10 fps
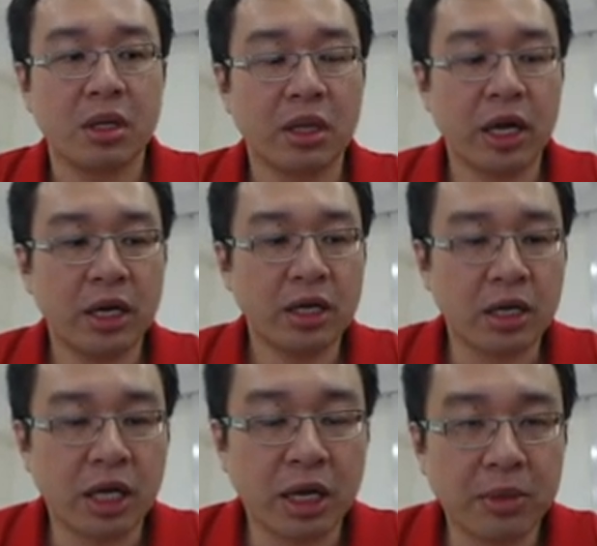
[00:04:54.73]
Then the
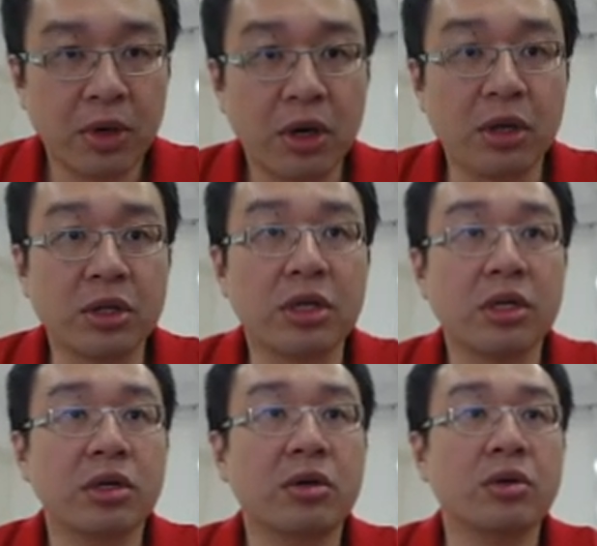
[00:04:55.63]
game
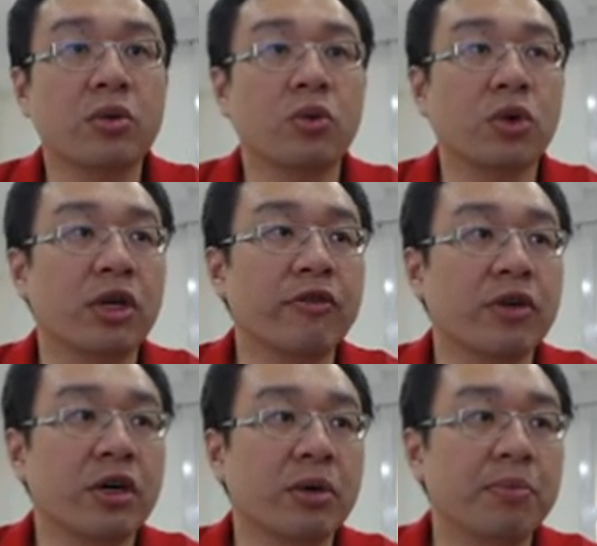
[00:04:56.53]
continue with
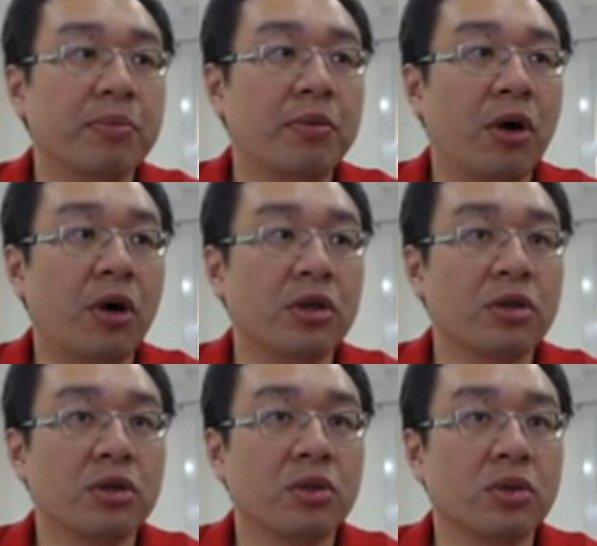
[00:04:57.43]
a pawn
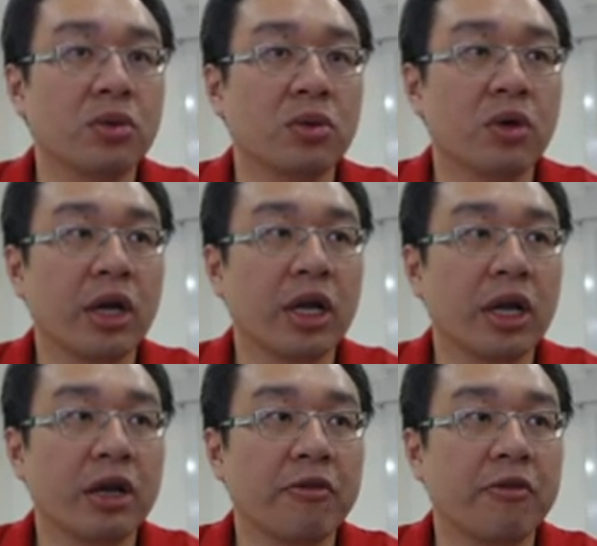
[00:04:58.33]
to
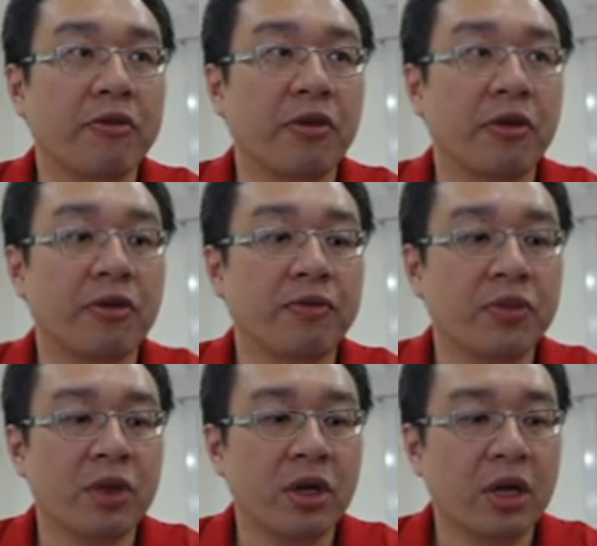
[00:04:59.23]
a4,
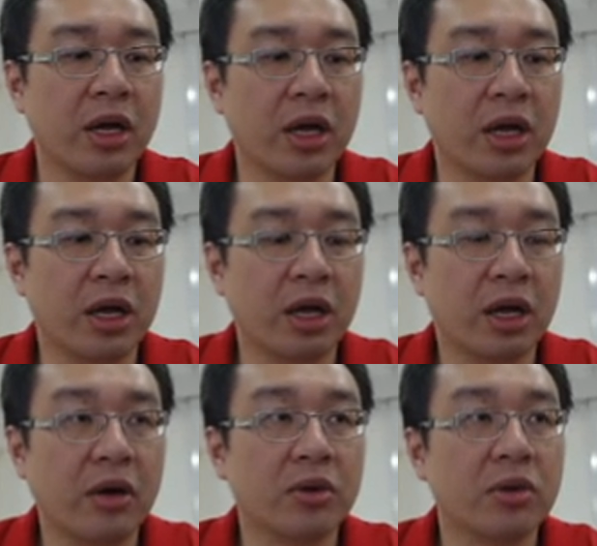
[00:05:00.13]
and
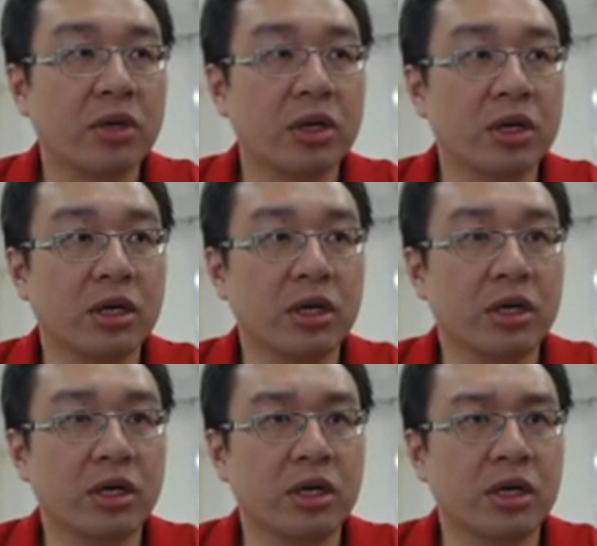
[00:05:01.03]
now
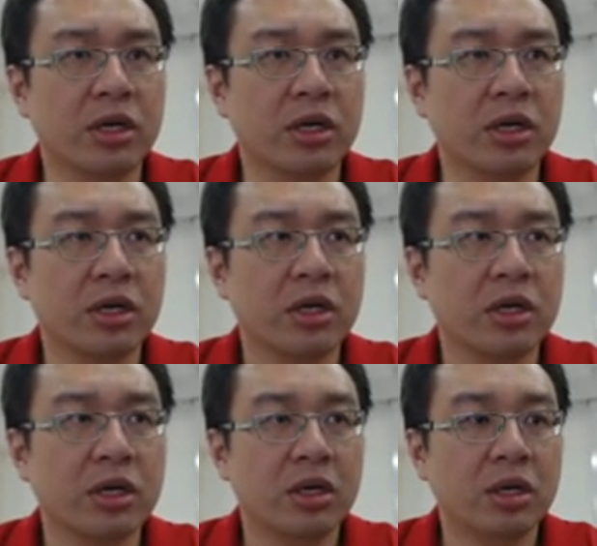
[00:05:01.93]
the
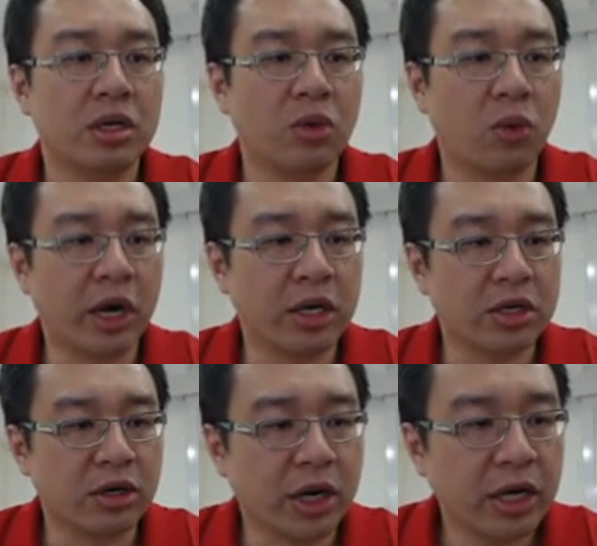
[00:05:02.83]
white
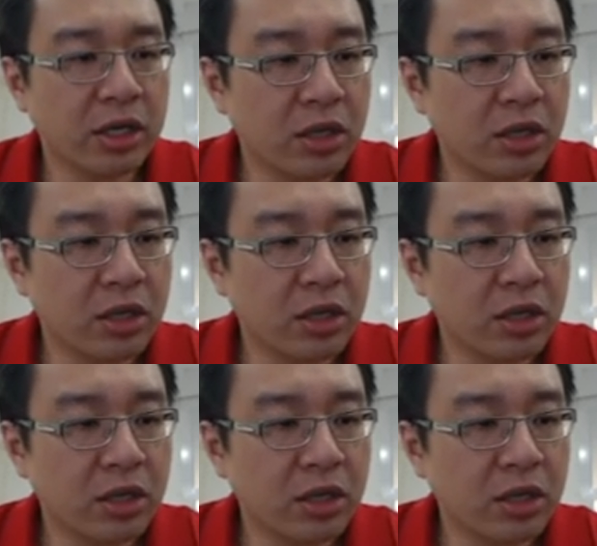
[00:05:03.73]
trying